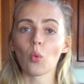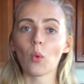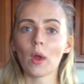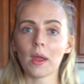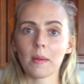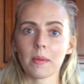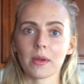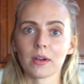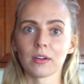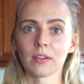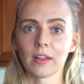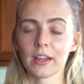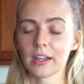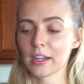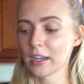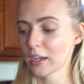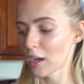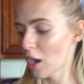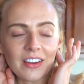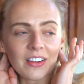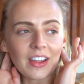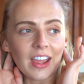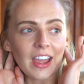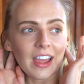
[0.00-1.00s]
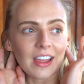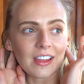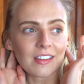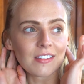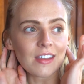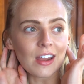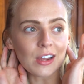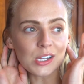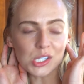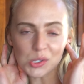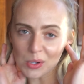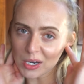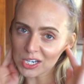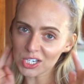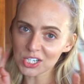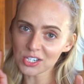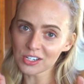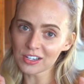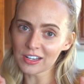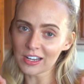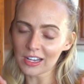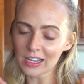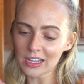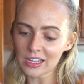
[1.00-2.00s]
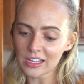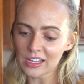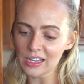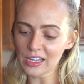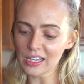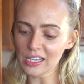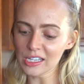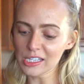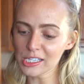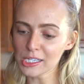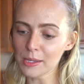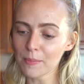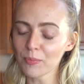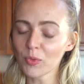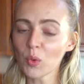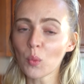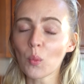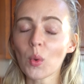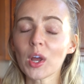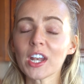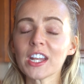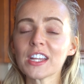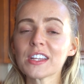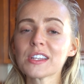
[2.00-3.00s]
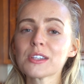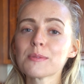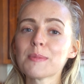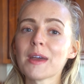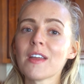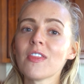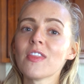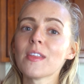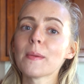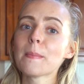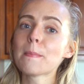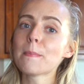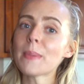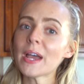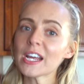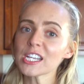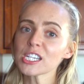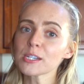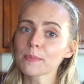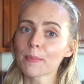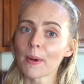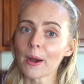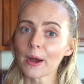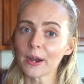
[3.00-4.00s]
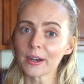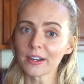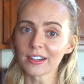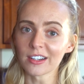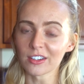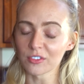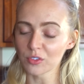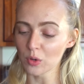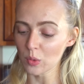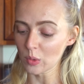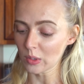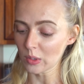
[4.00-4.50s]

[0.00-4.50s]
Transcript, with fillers: Way better lighting. Okay, next question is what has been the best part of